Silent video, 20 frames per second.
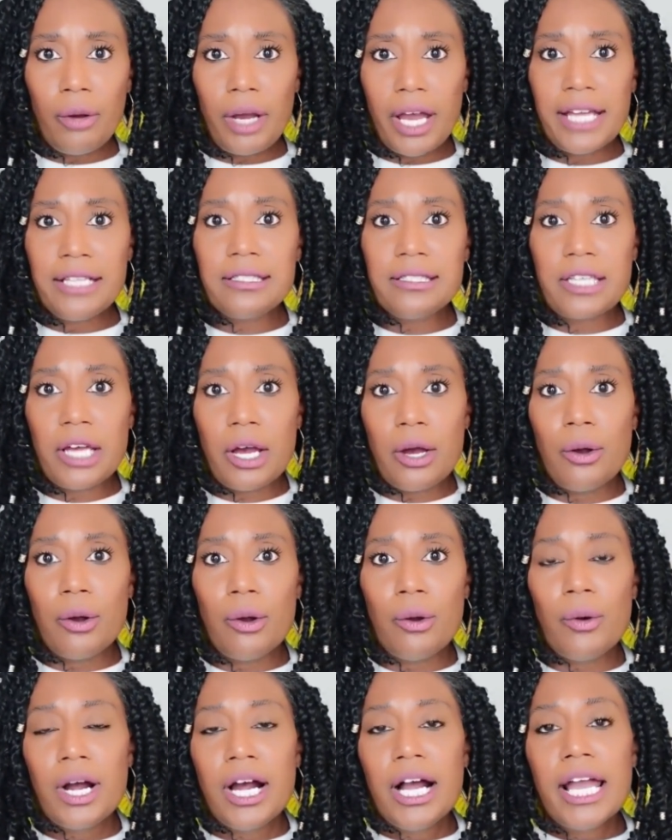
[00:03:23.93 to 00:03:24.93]

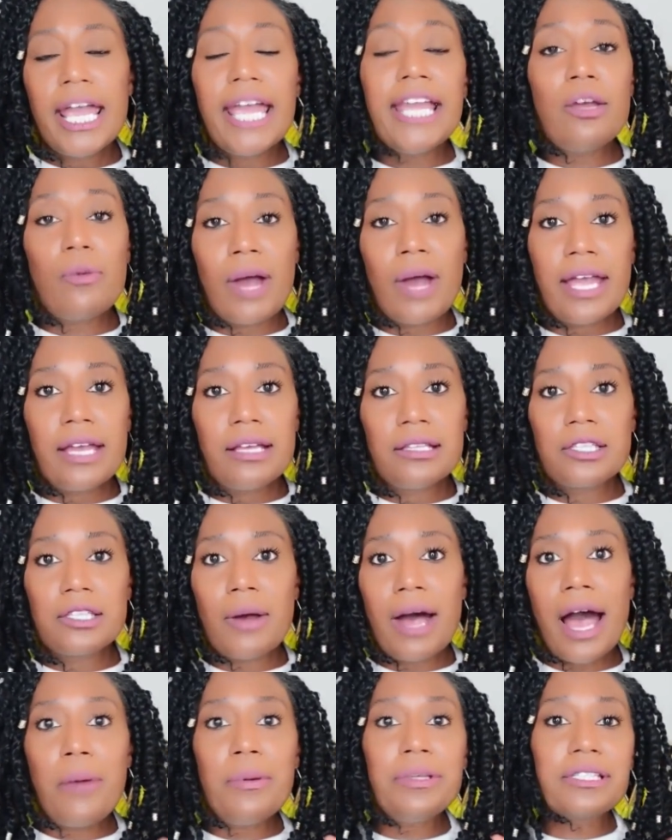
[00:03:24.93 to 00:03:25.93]
so anyway, so
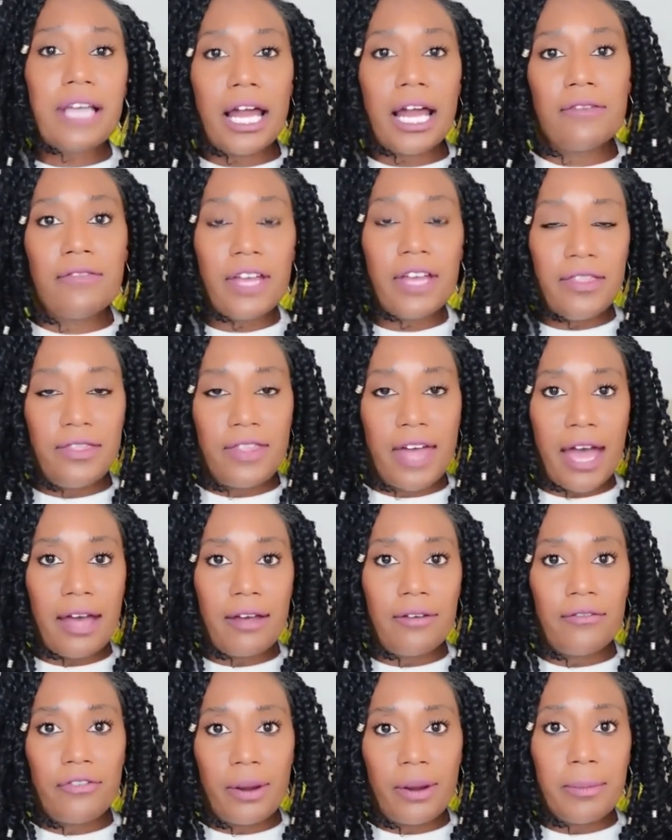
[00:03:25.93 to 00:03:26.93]
I was kind of in
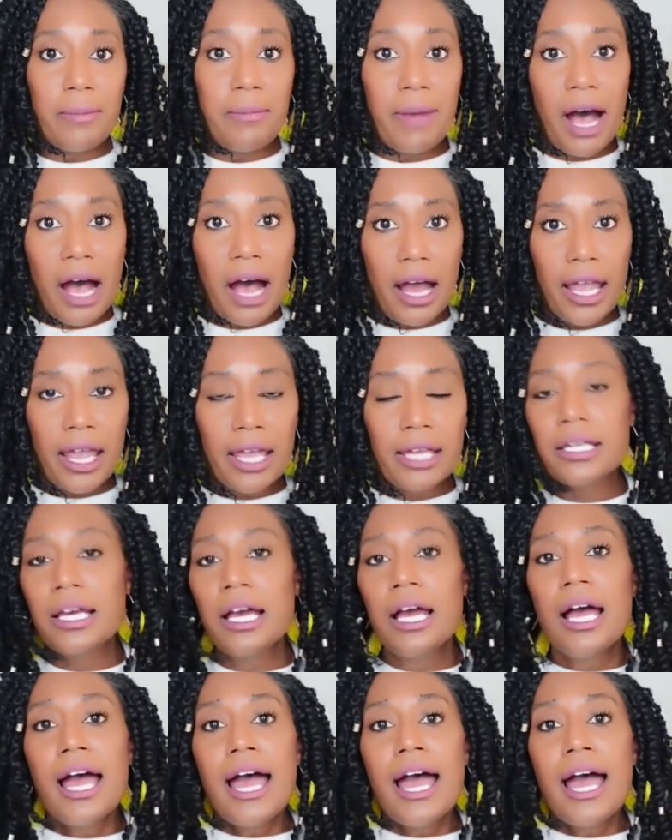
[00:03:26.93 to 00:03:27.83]
that frame of mind.